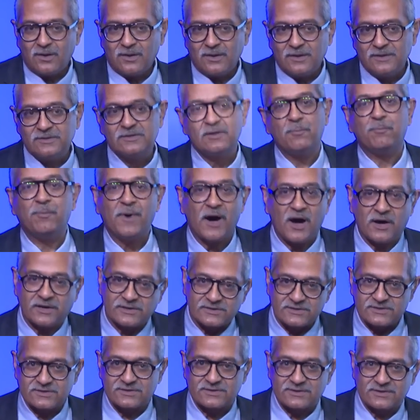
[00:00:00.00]
in the
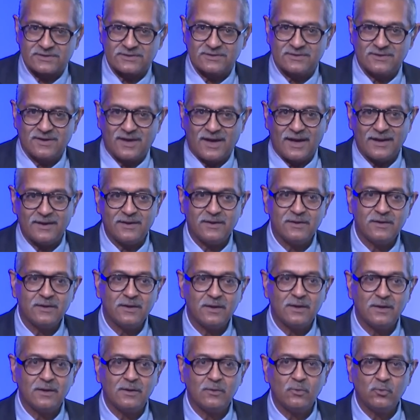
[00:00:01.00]
past and
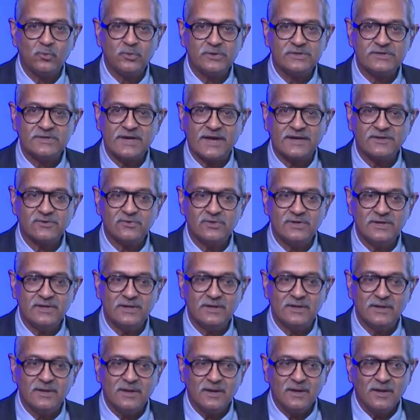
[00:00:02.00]
uh, which
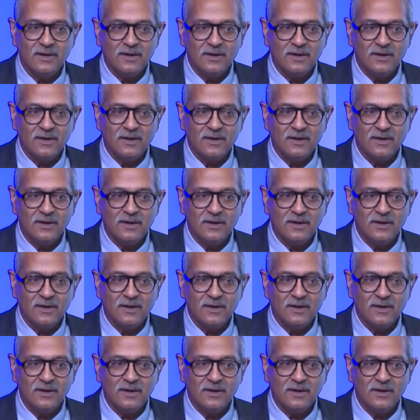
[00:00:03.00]
actually